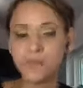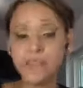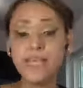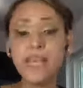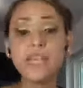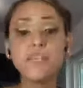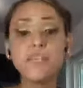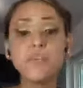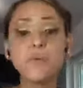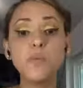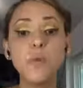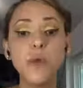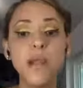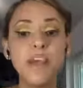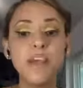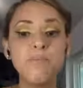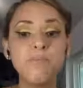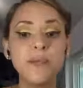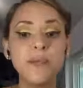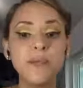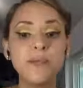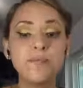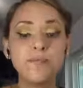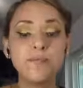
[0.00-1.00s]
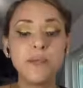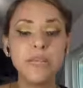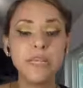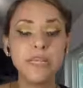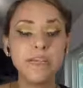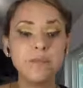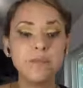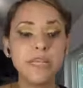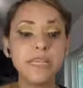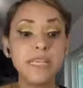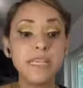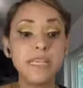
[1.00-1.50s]
yeah, so what I've been
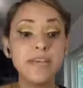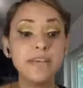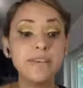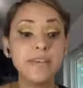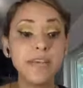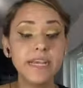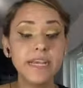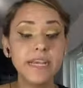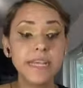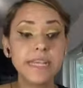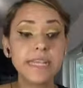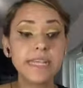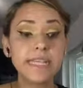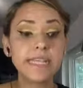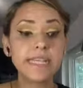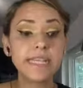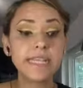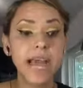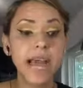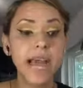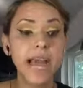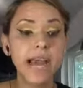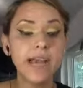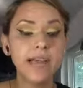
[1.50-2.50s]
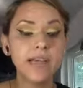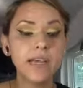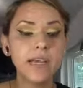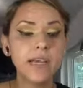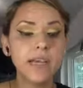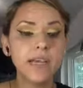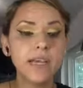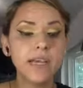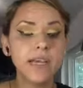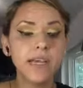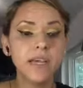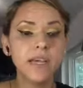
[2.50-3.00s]
really receiving is that
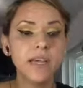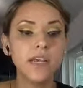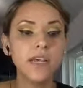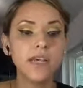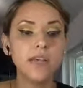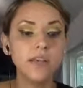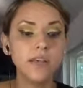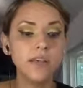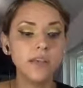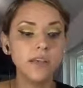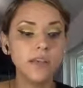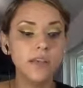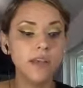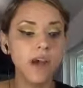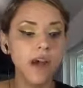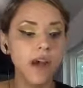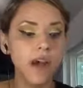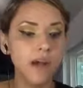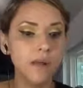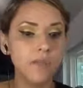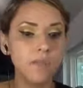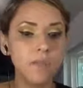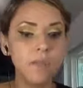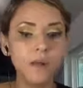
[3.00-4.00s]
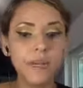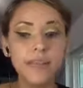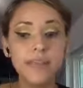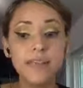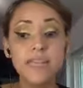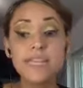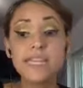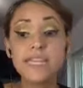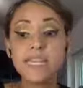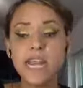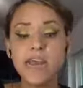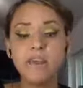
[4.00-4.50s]
one of
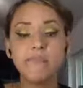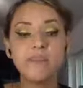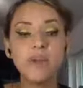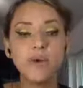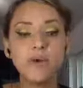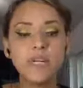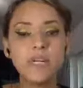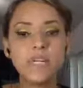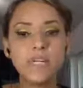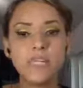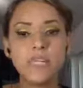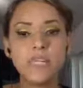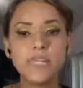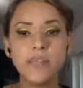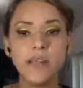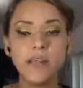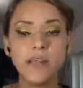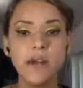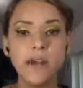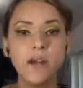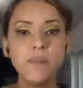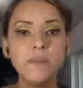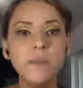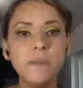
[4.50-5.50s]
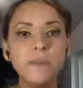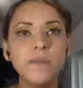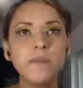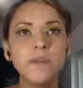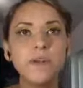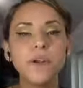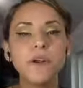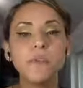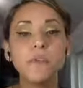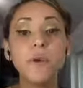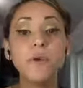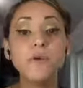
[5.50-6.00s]
the things that I've noticed is a lot of people
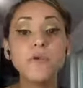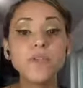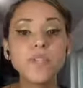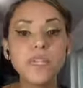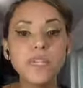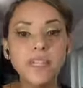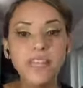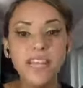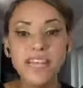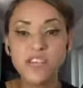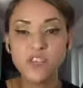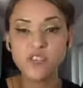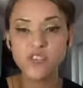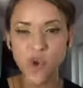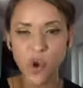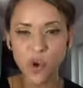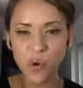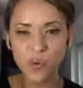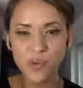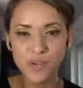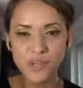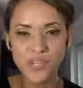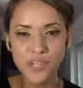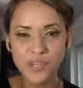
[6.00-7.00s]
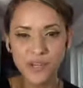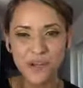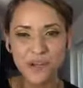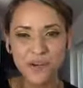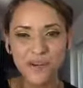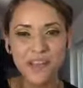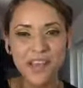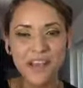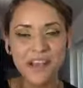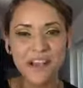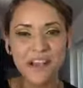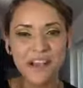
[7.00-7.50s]
that are posting like jokes,
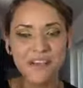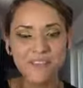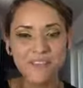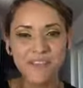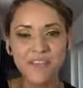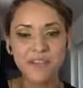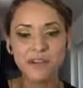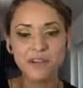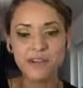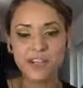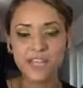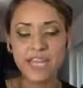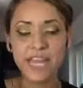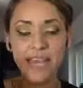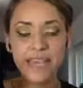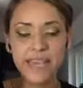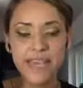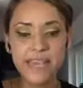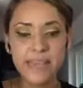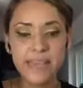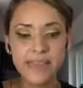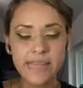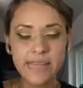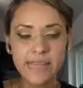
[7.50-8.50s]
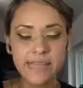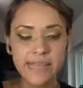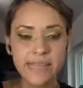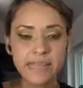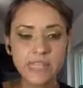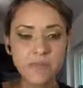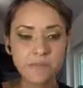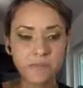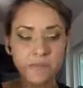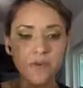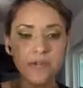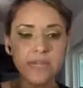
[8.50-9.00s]
like they are taking this
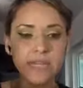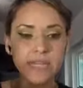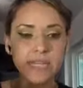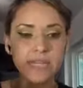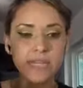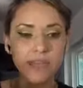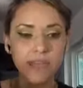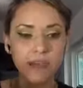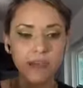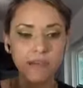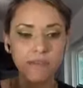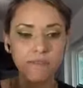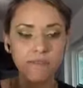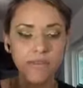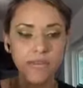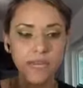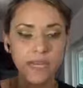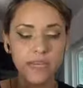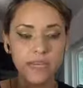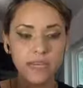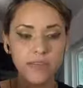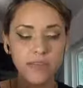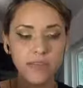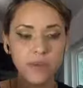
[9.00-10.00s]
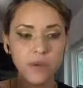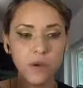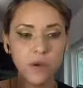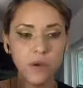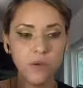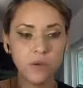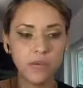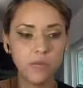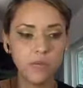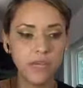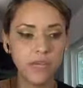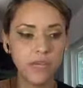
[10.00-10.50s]
experience of like,
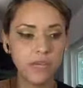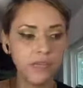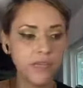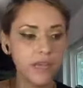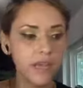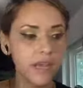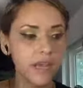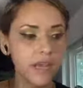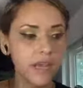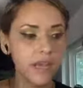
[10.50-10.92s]
like